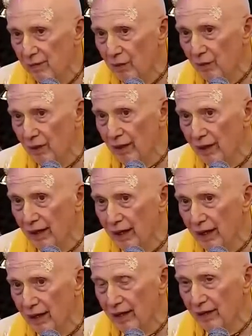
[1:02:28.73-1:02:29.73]
But when it
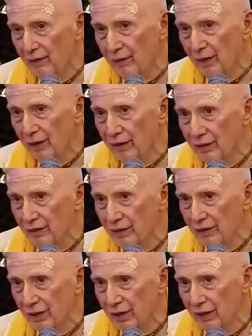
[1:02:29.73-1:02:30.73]
ha when there
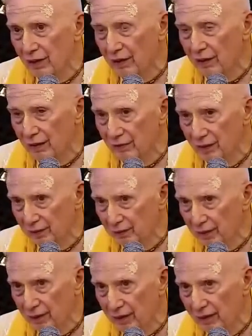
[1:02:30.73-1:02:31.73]
is a
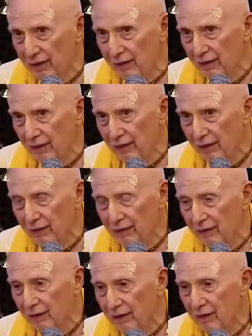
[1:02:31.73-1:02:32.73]
living being in there,
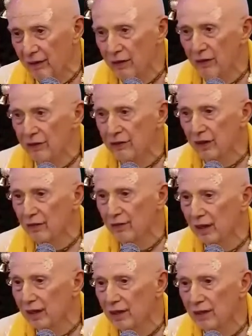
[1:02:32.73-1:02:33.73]
then the subtle
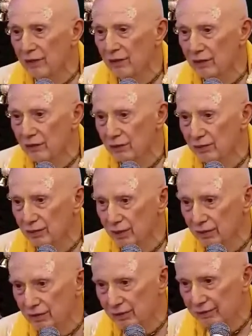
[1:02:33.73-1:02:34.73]
body is also
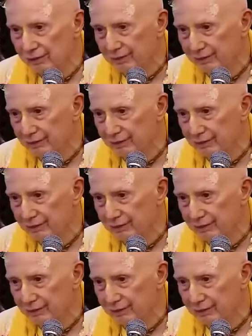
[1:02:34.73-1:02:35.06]
present.